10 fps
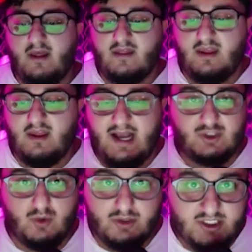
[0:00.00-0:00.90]
The
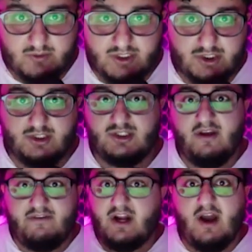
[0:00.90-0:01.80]
actual niche research,
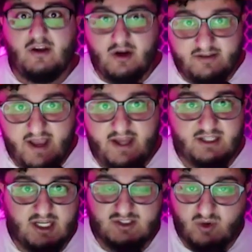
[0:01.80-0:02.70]
figuring out your
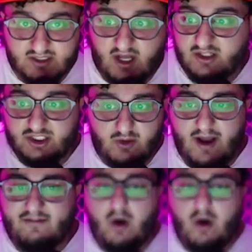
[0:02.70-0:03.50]
advantage as well as knowledge that you have.